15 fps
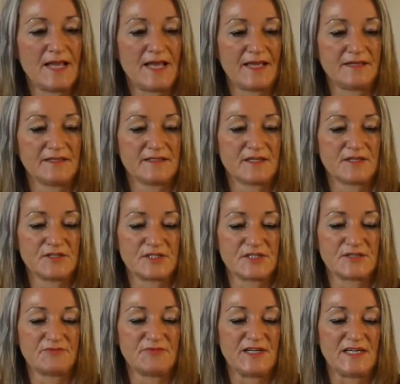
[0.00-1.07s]
and I just
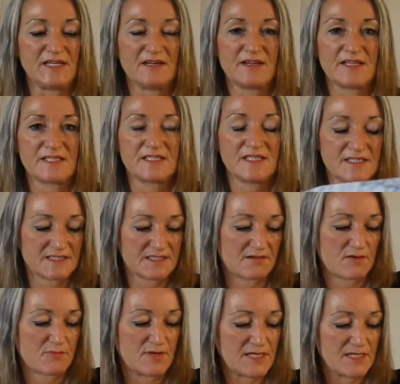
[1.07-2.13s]
really liked it, so I
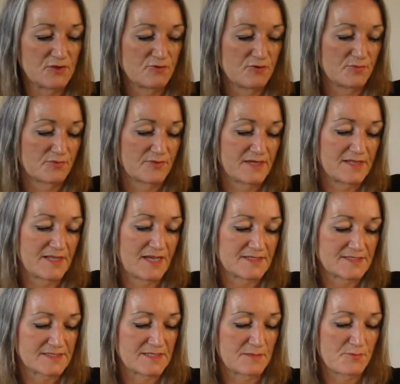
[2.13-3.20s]
will incorporate that
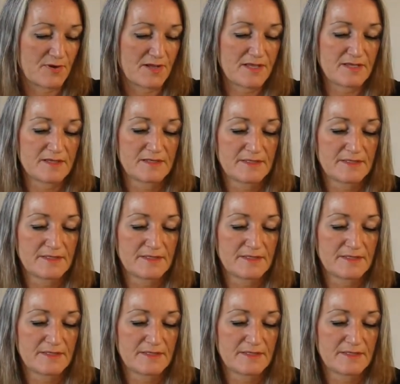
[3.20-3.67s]
somewhere.